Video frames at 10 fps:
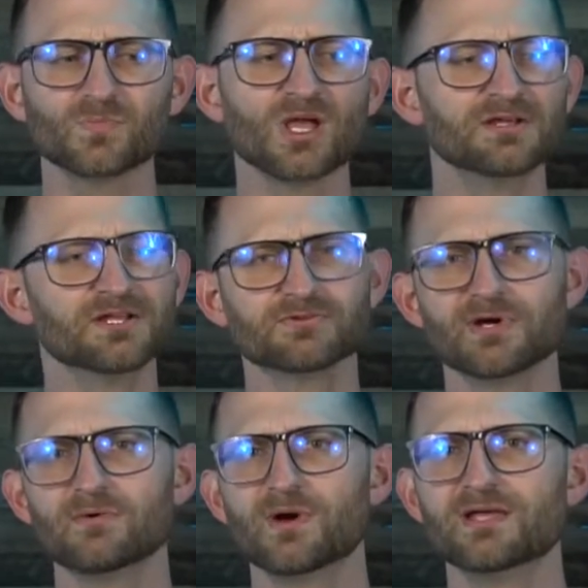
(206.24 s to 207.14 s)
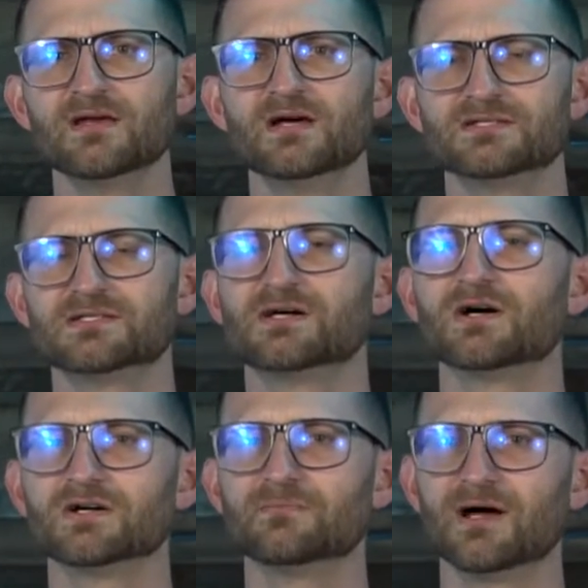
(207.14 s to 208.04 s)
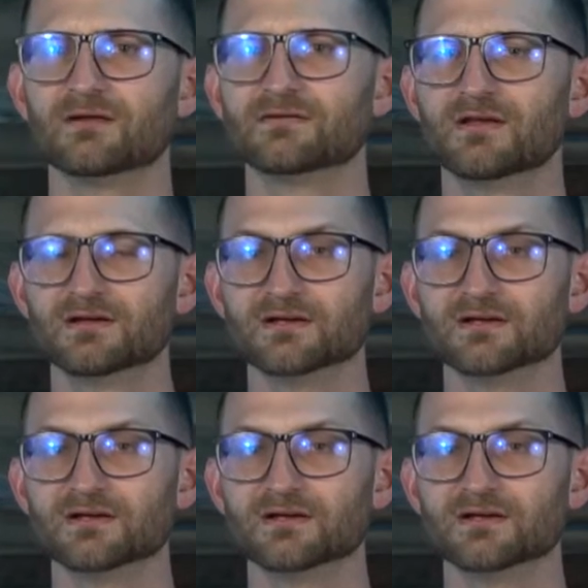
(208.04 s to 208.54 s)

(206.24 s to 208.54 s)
Another great way to talk about